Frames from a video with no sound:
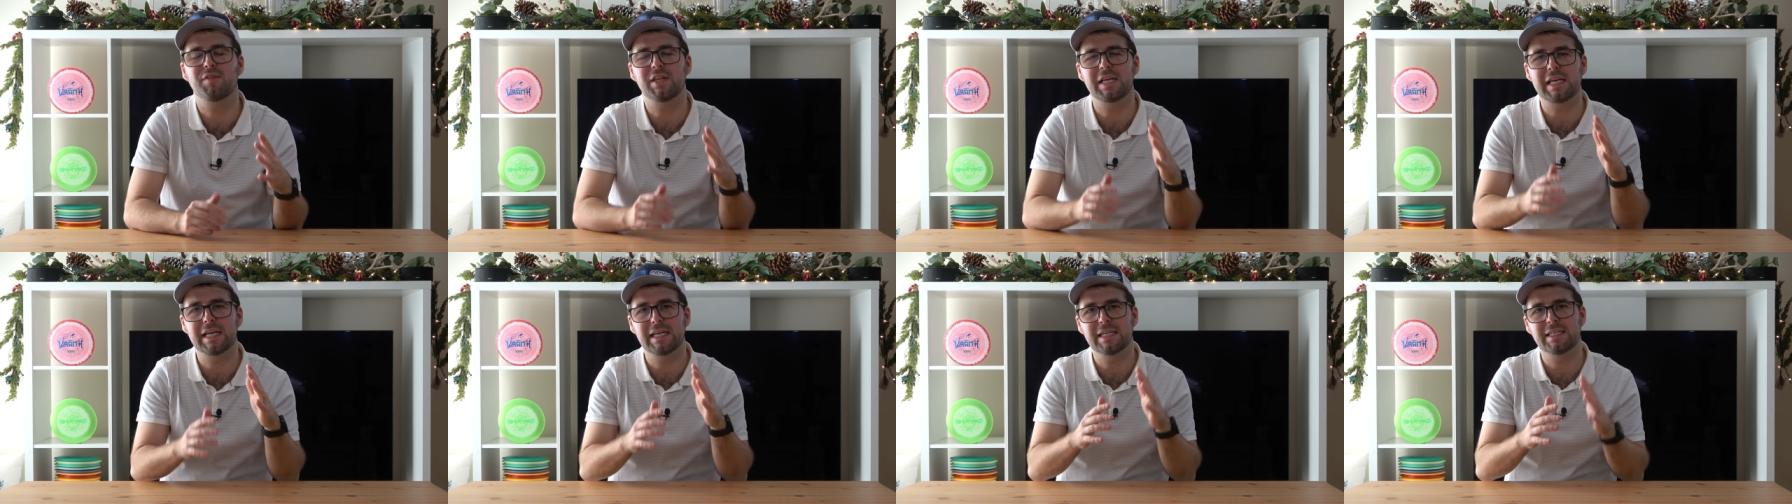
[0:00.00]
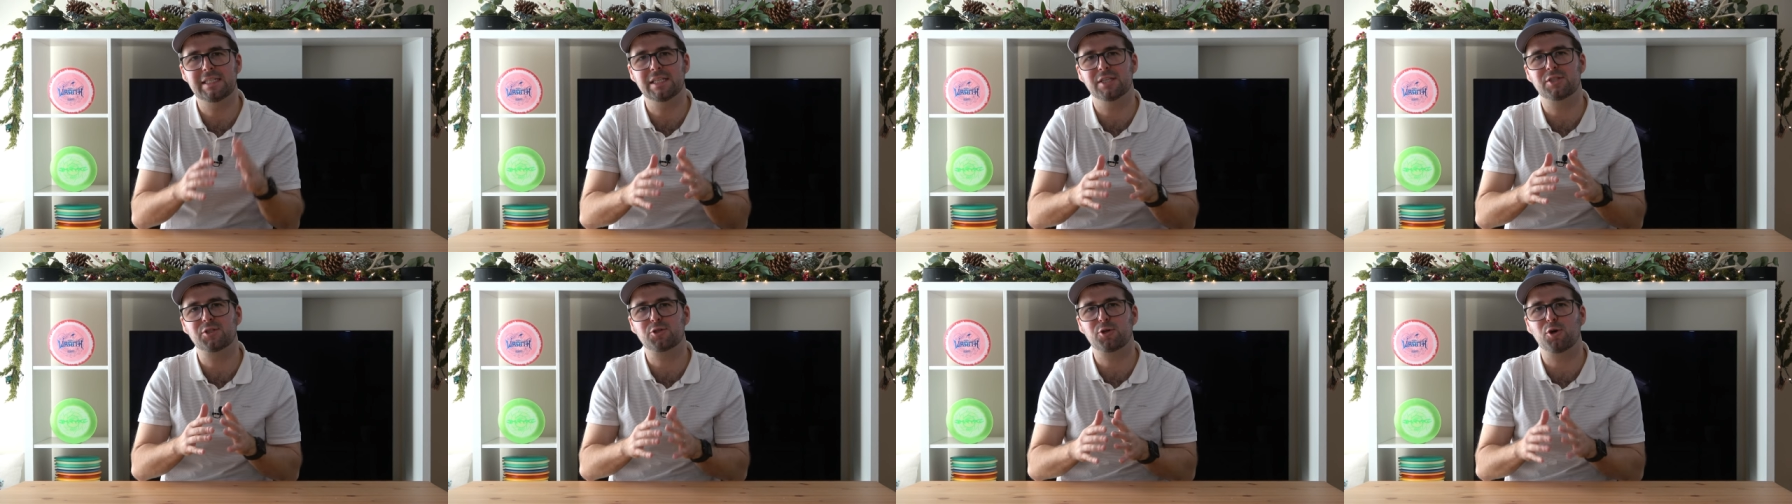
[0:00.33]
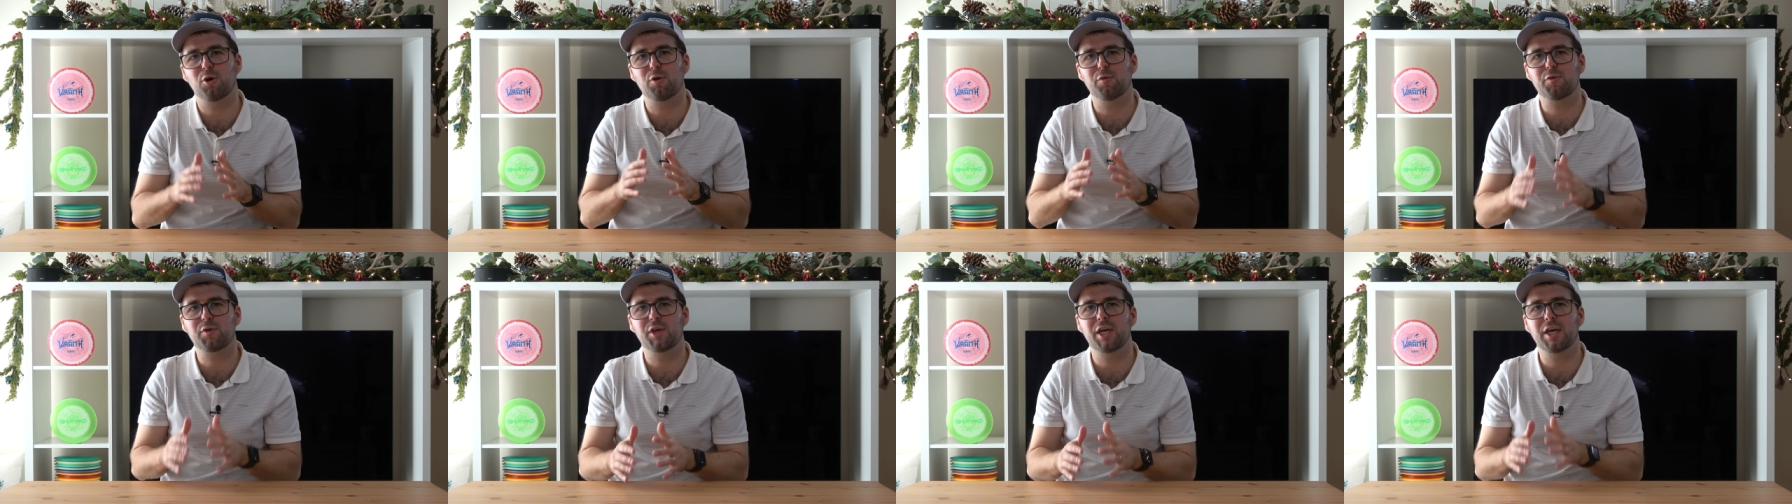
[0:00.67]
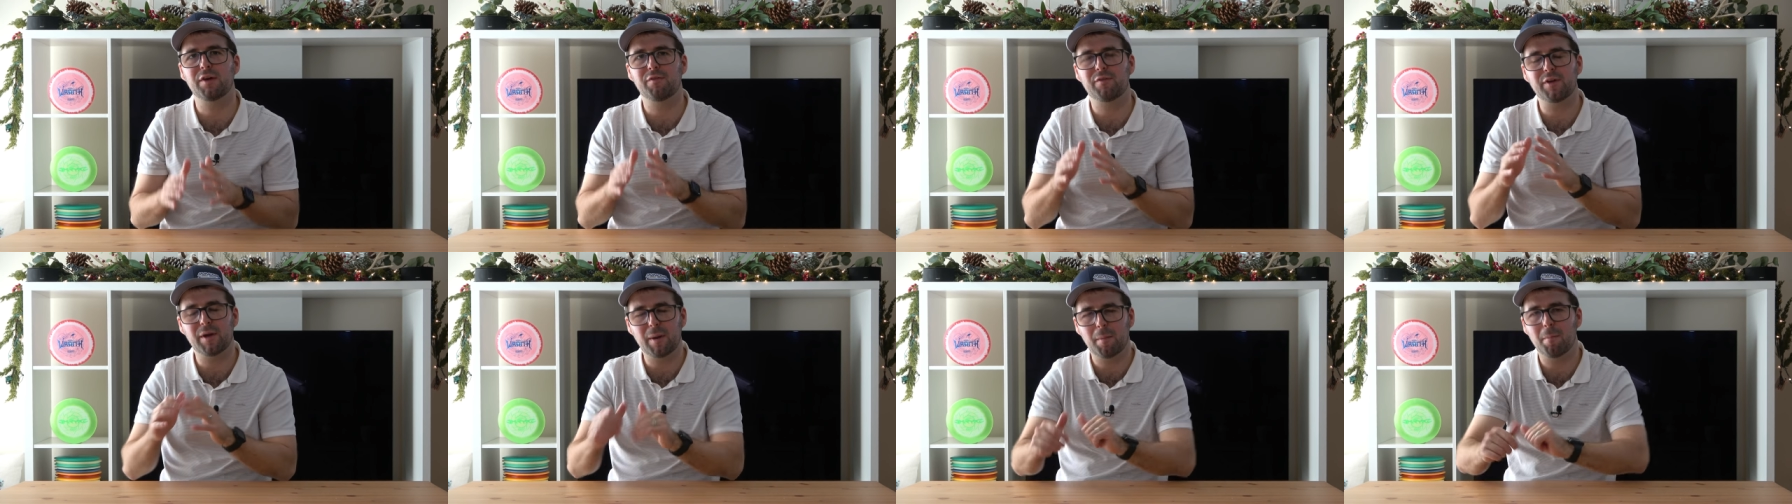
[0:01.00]
the disc golf
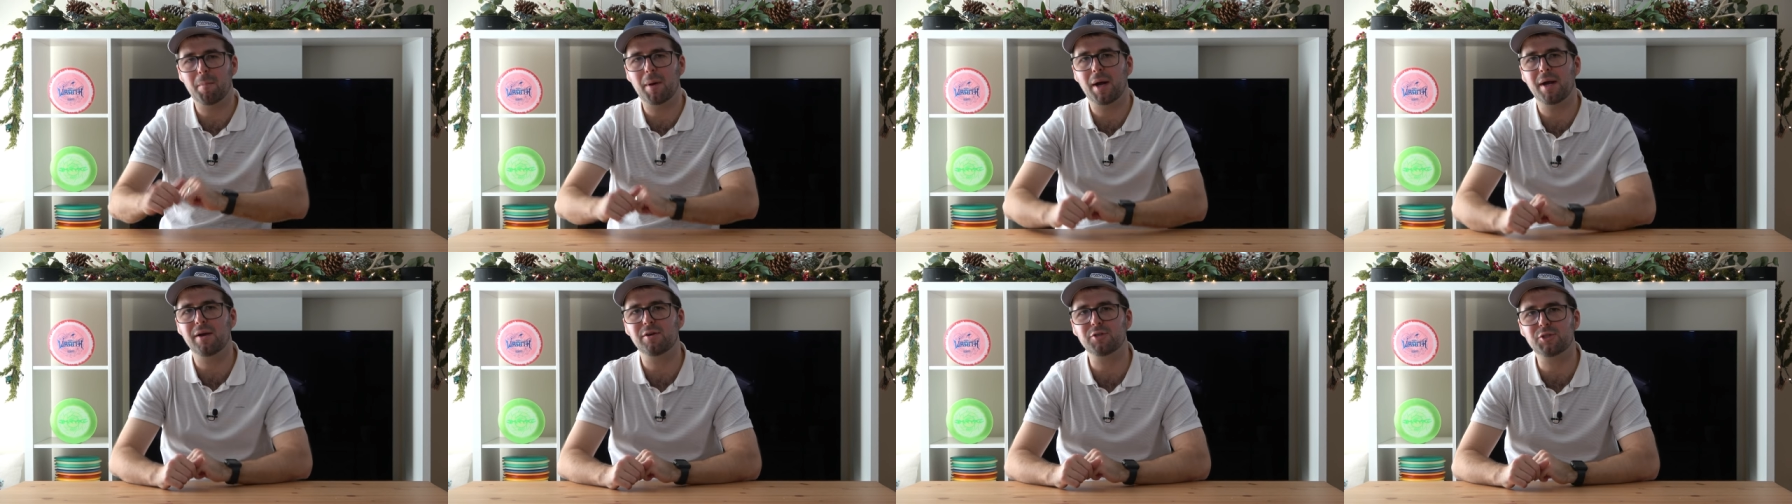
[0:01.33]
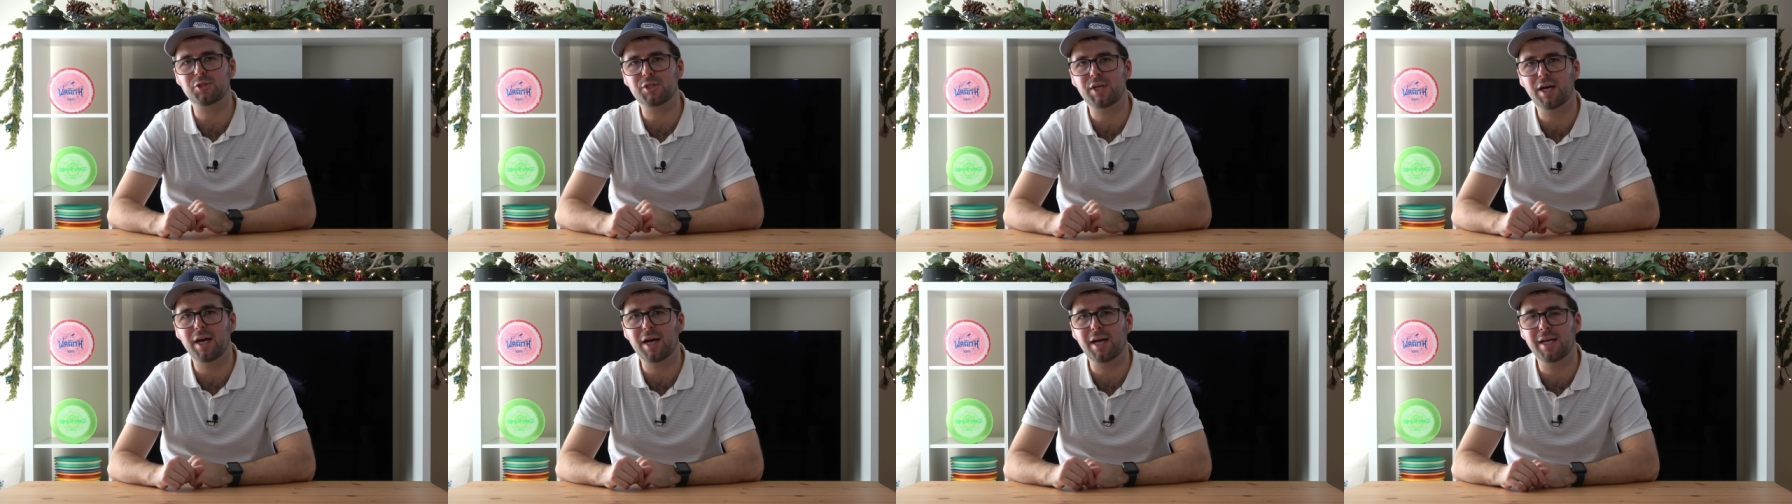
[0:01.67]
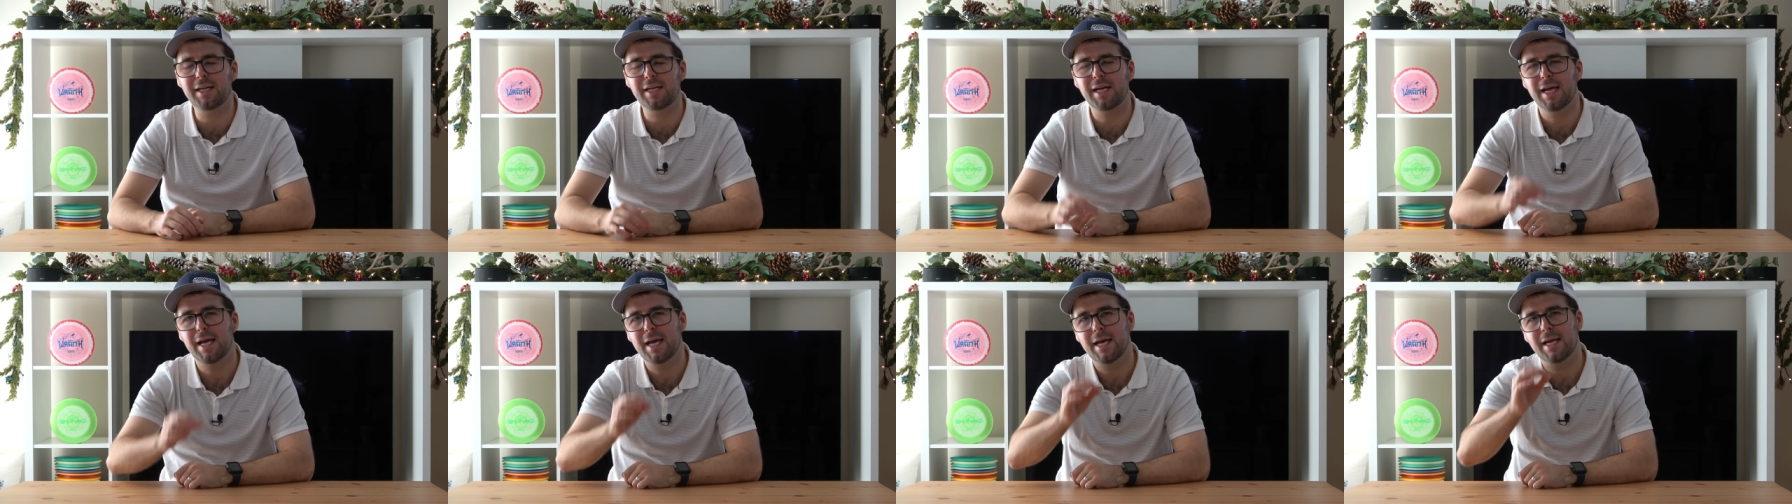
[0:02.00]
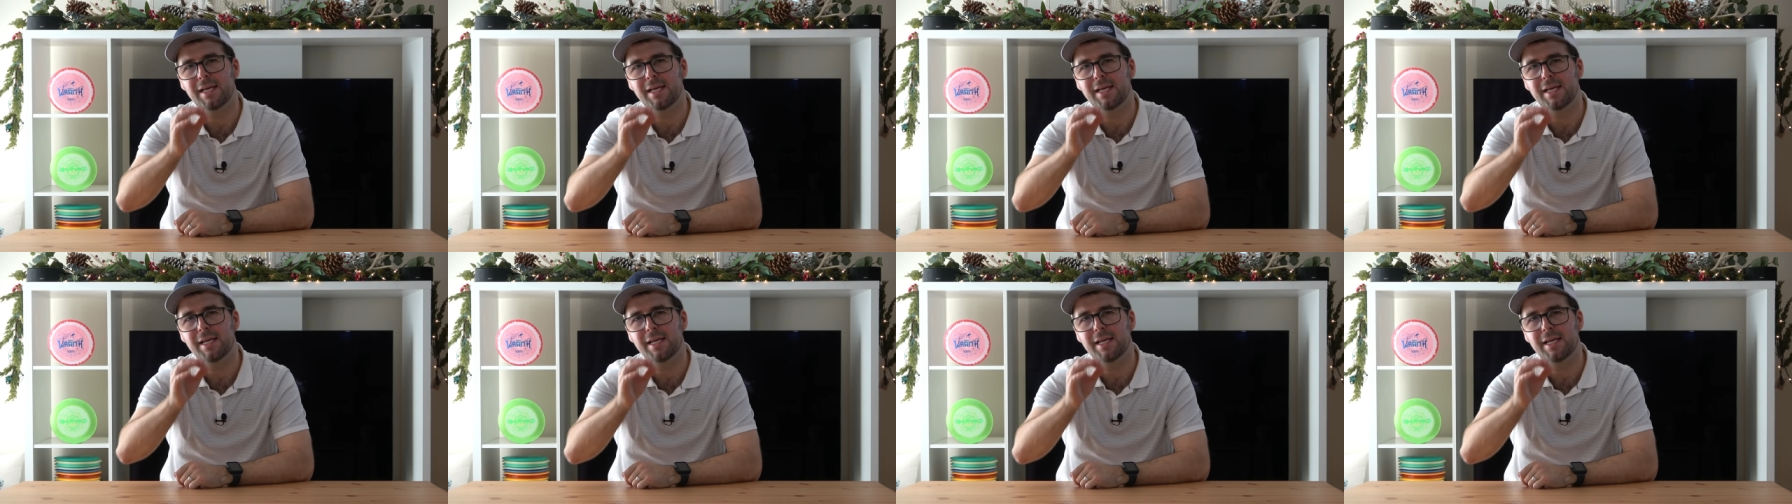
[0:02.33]
gift buyer's guide,